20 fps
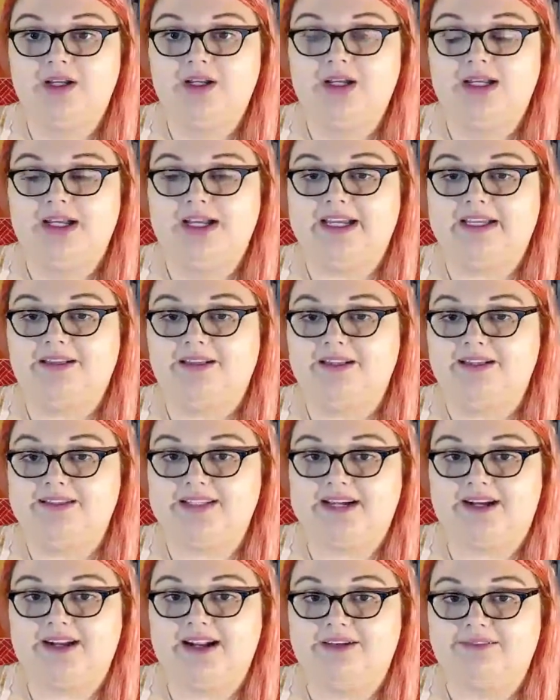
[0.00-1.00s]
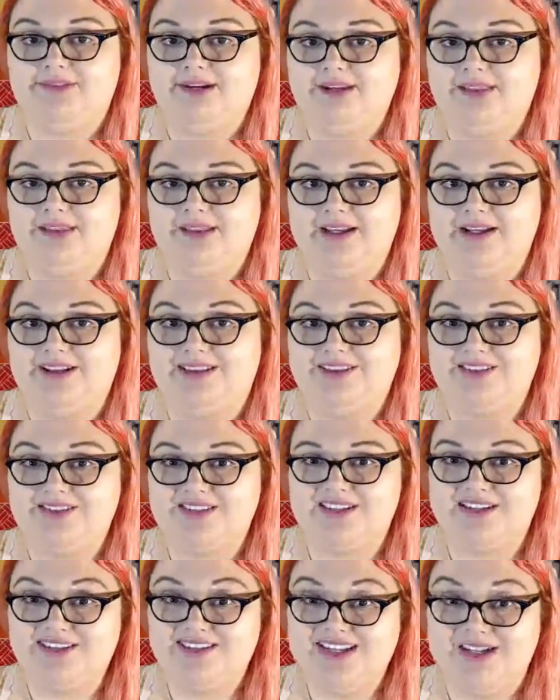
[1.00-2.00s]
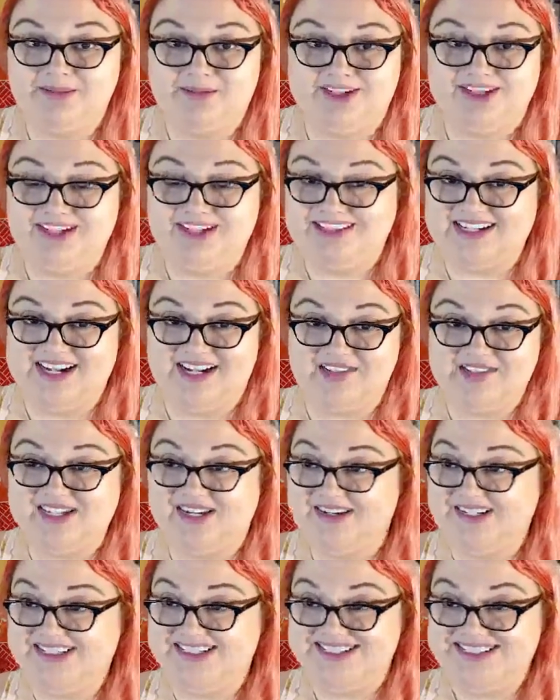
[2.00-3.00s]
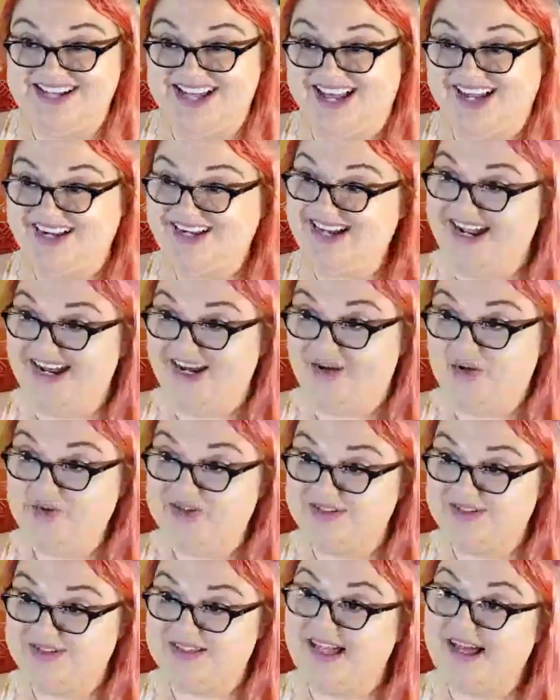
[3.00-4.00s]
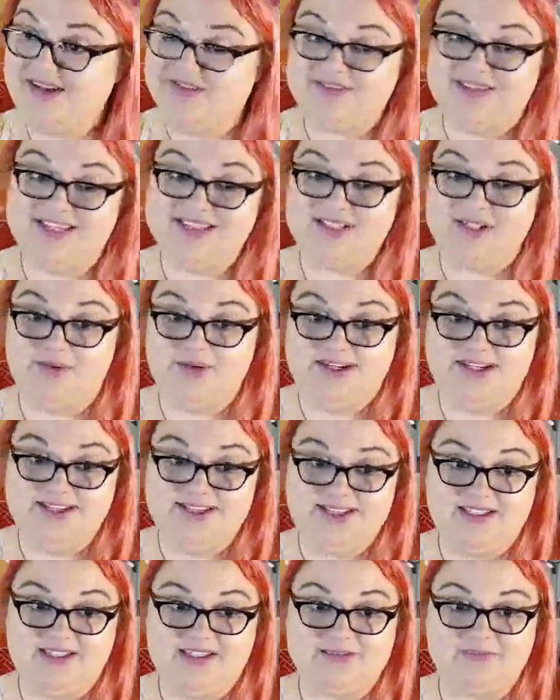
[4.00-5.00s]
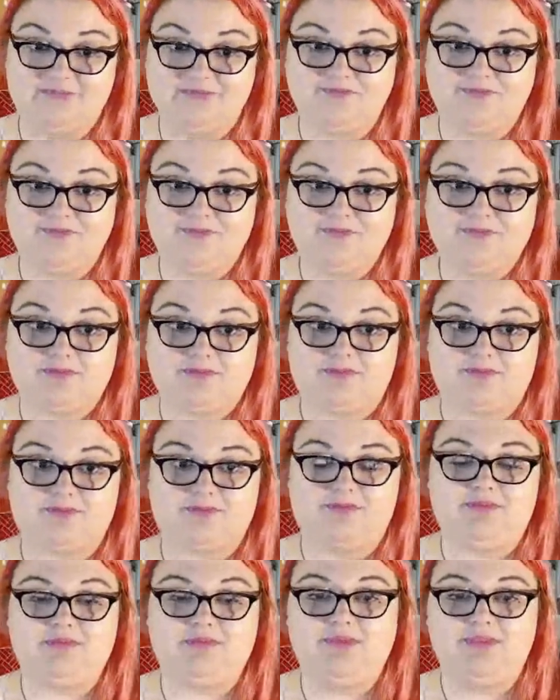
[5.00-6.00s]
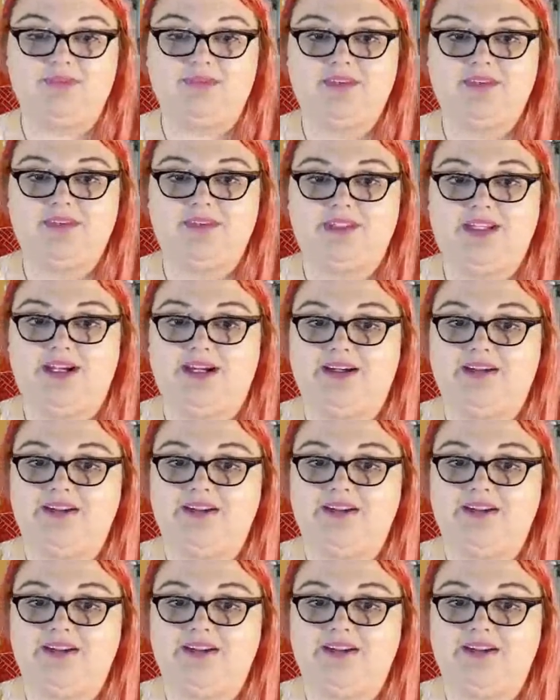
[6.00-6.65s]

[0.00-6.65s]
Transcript: It lists out everything. There's literally, I'm looking at the countdown. It's 9 hours left. That's crazy. Yeah.